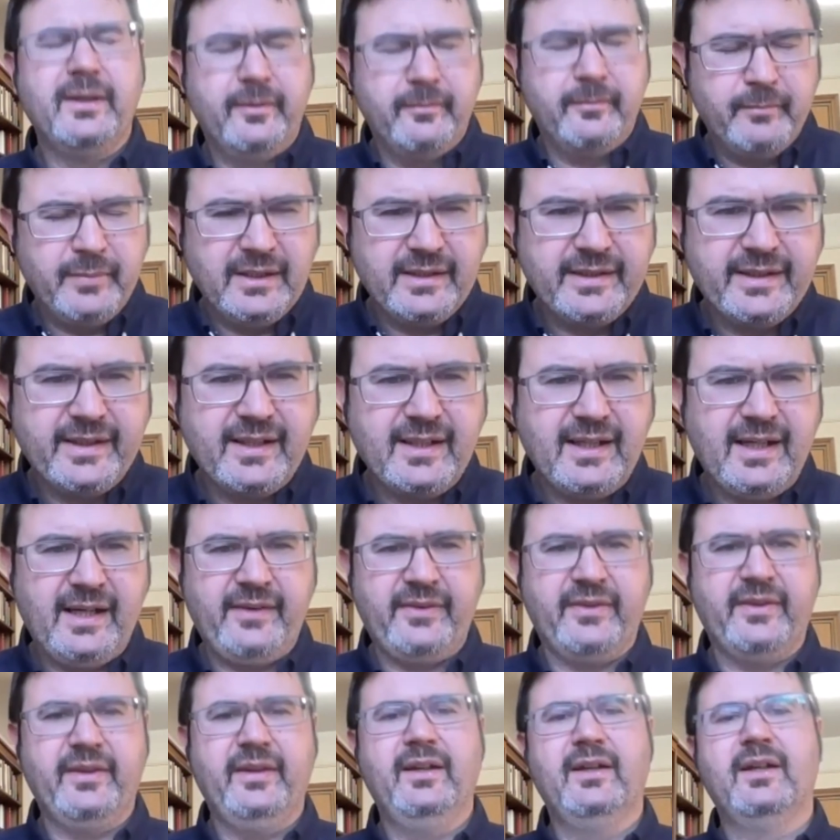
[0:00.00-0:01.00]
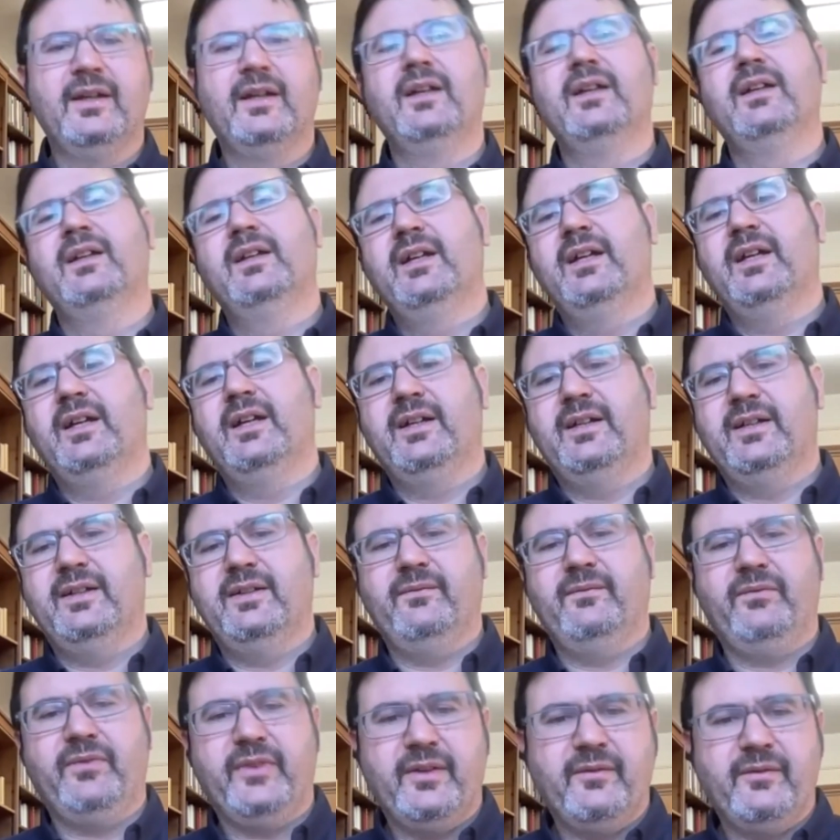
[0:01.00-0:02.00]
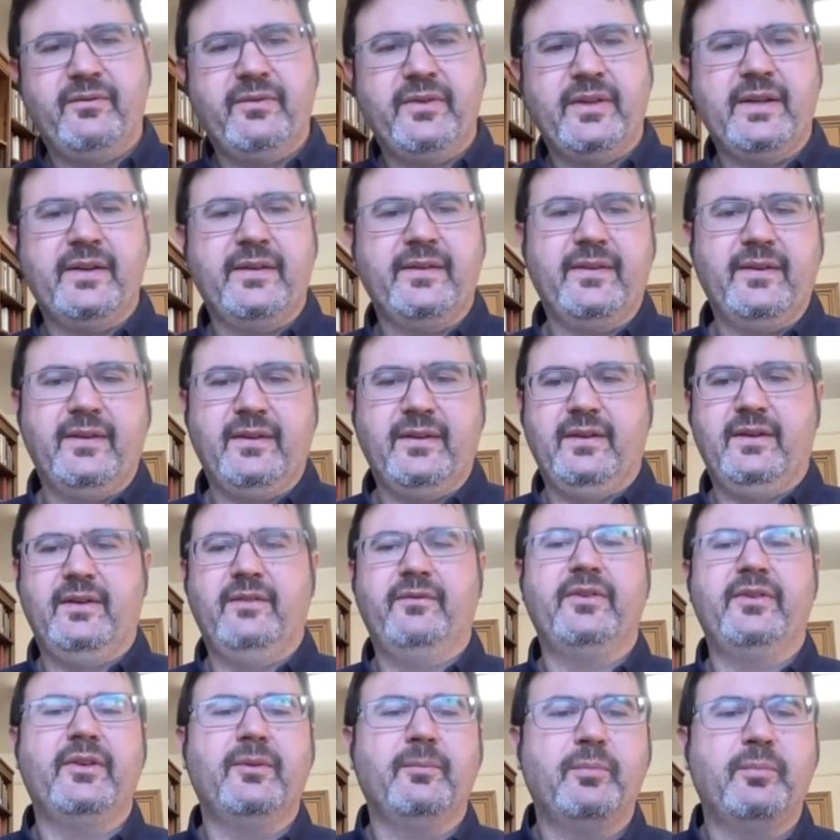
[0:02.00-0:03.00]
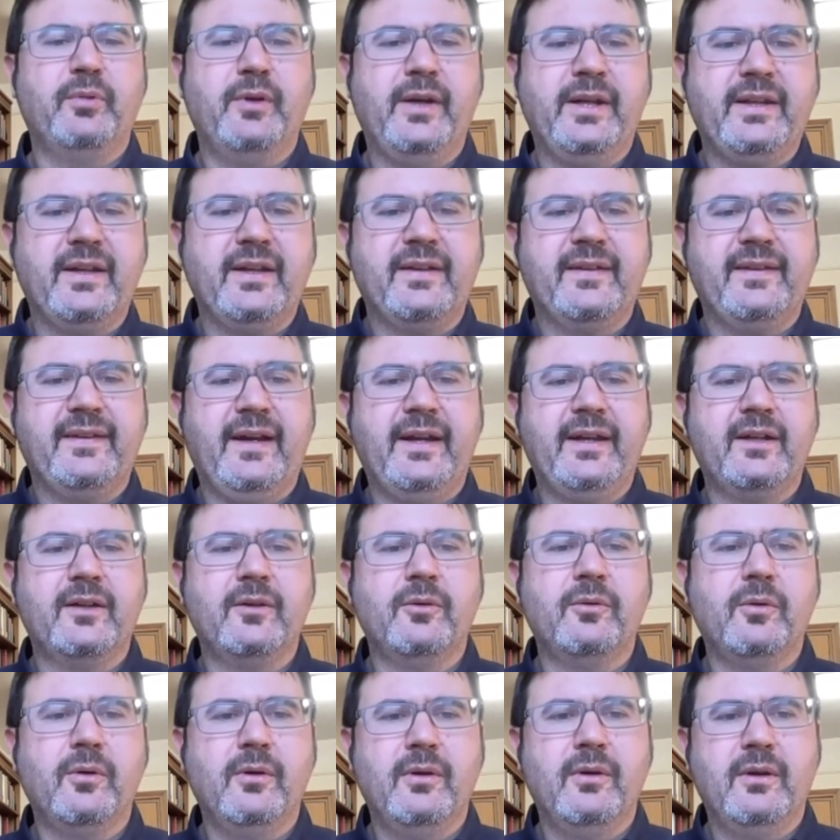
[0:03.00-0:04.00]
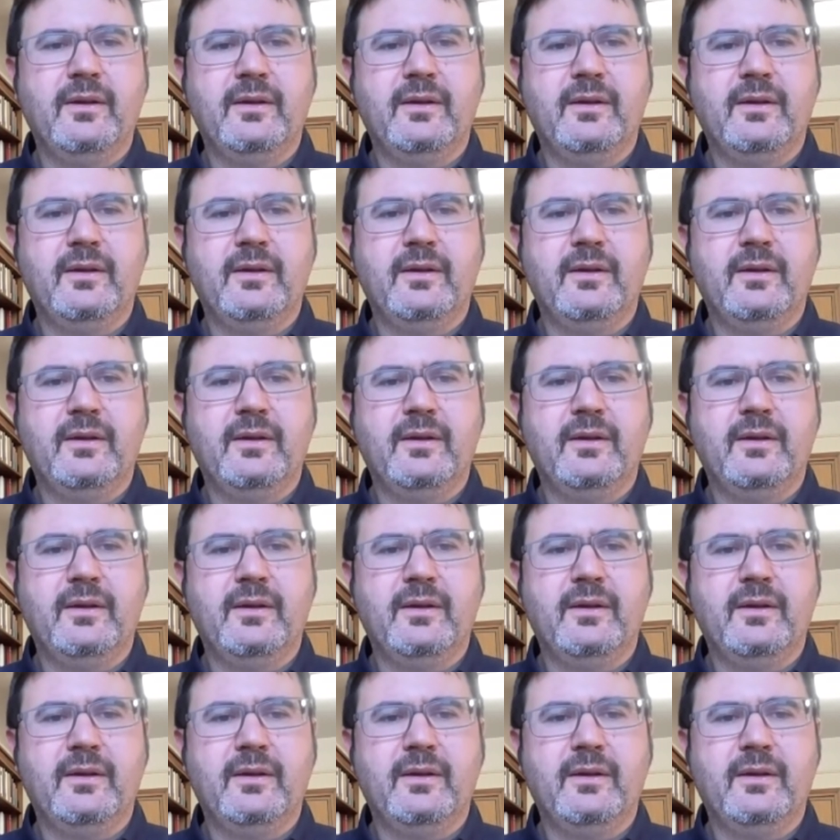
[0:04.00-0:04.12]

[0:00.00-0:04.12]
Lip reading: Bilgihan of this poetic cycle.